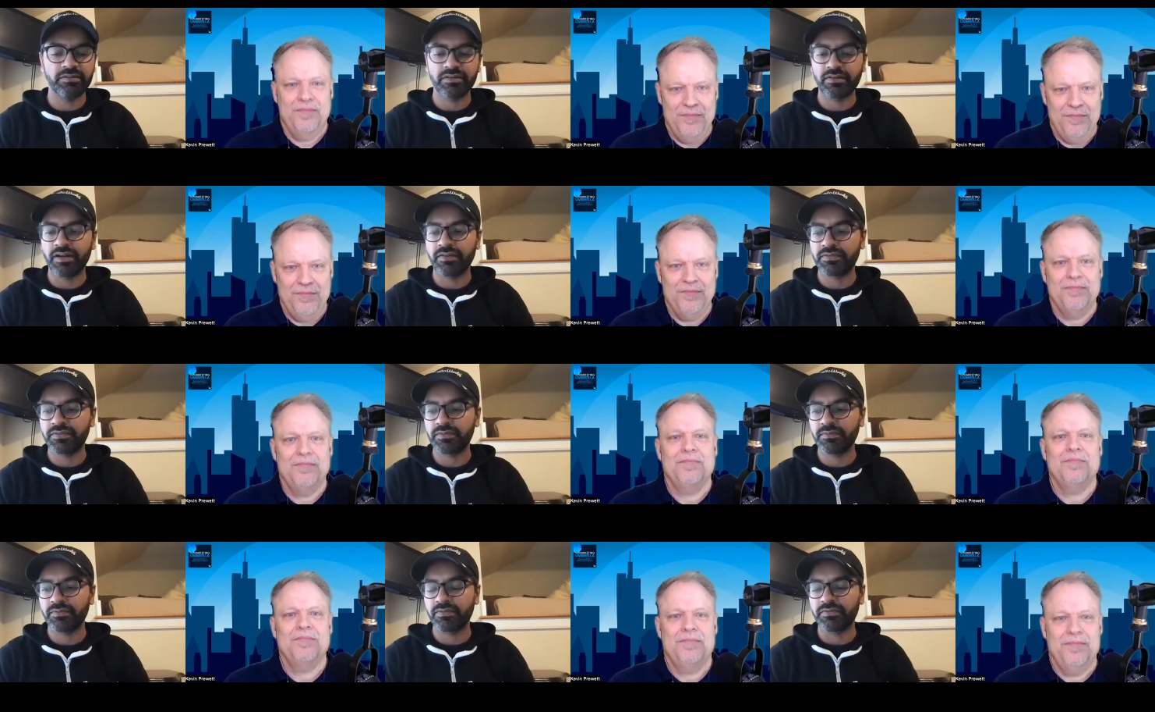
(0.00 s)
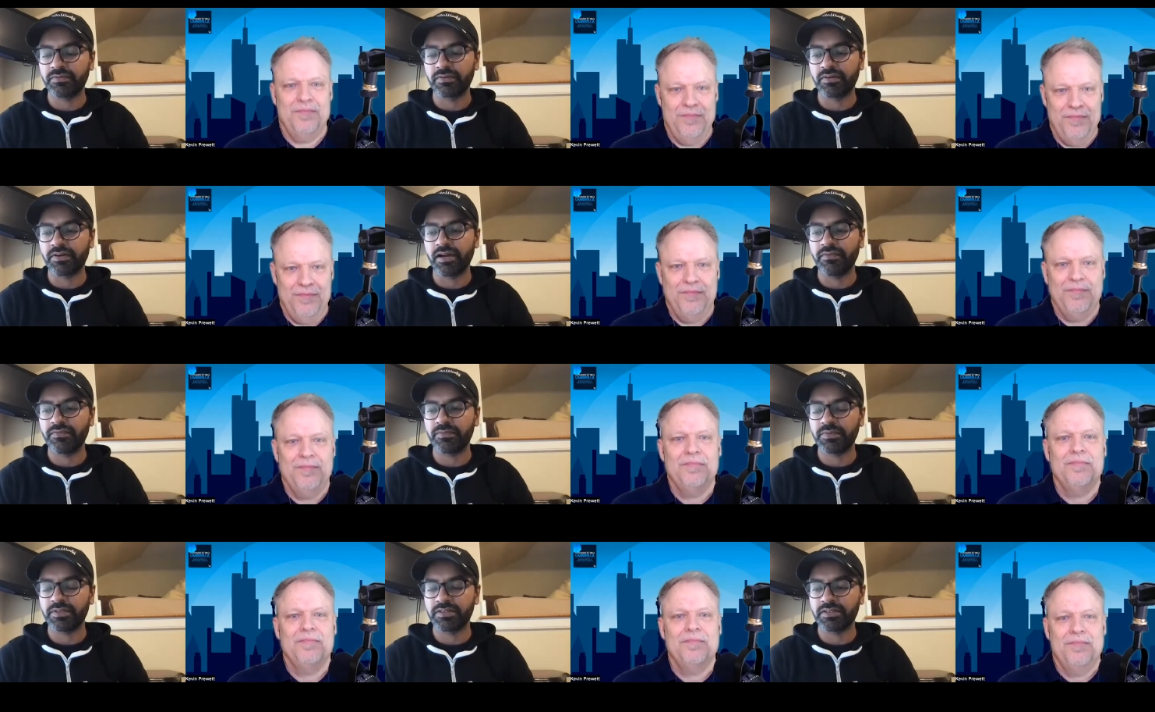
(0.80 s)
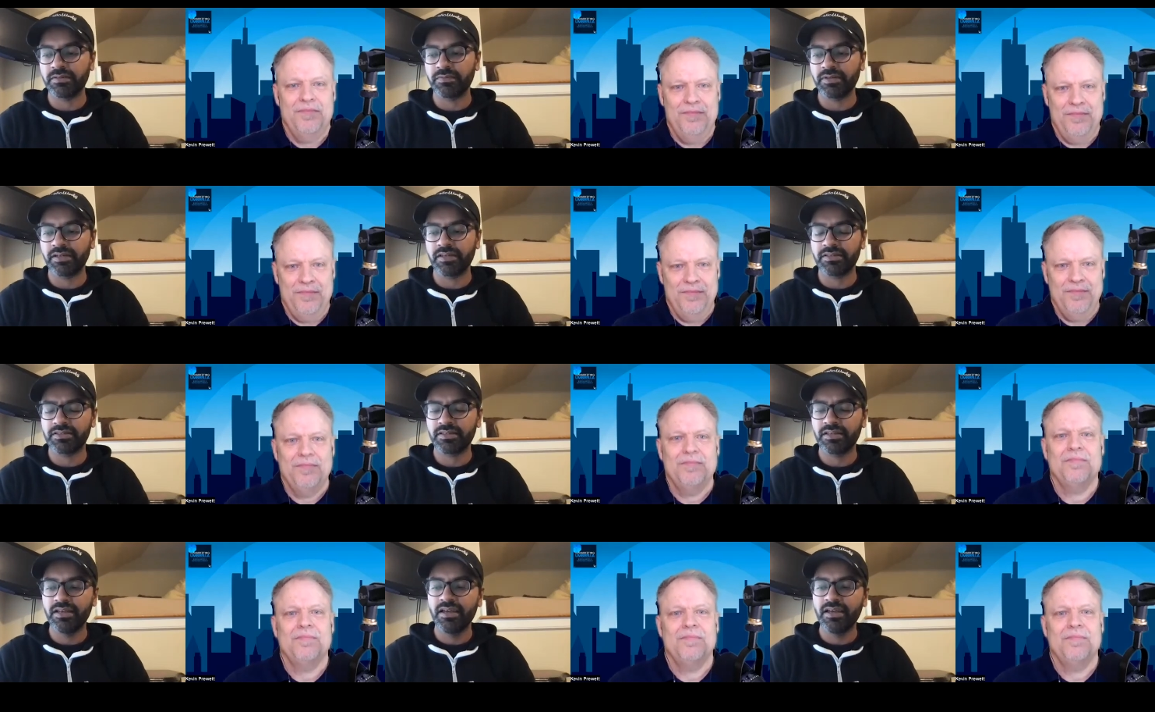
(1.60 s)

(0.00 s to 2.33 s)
Speaker 1: crafts for craftsmanship, I guess.